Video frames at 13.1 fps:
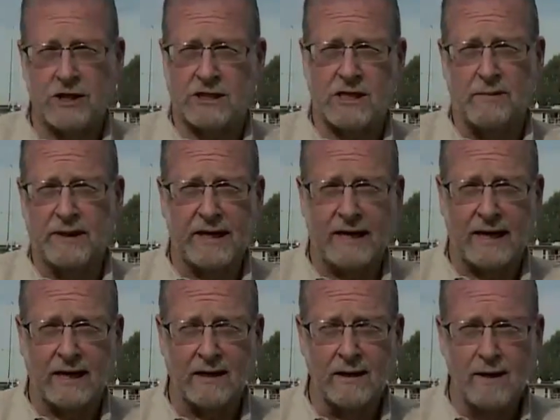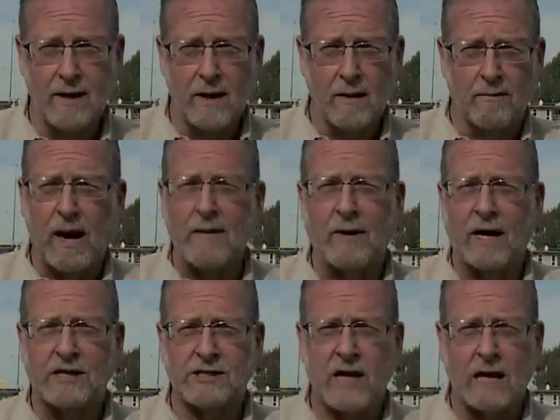just the beginning. By my
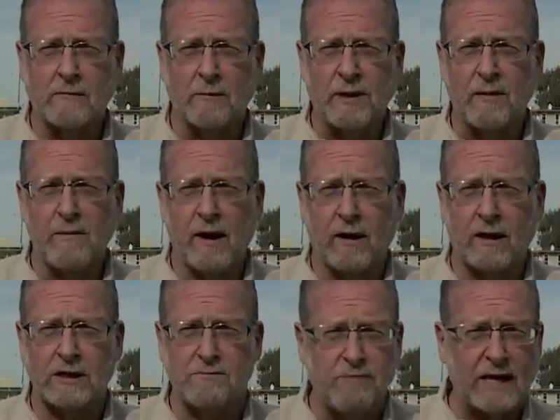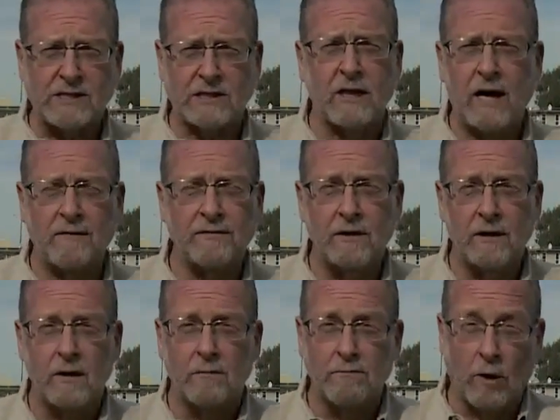side will be America's best loved,
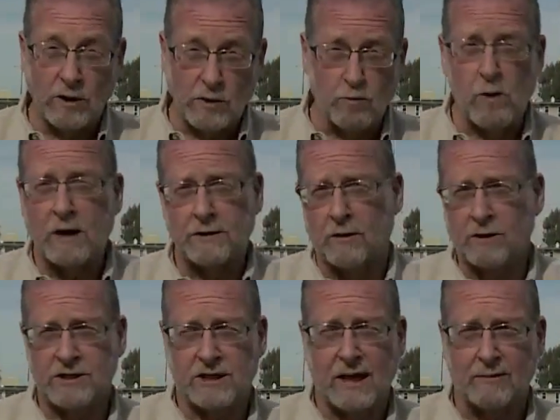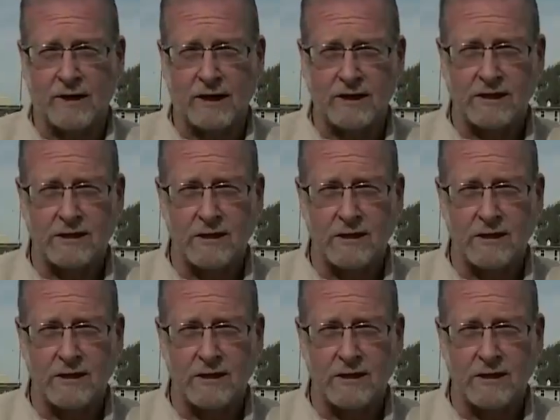most well-known celebrities.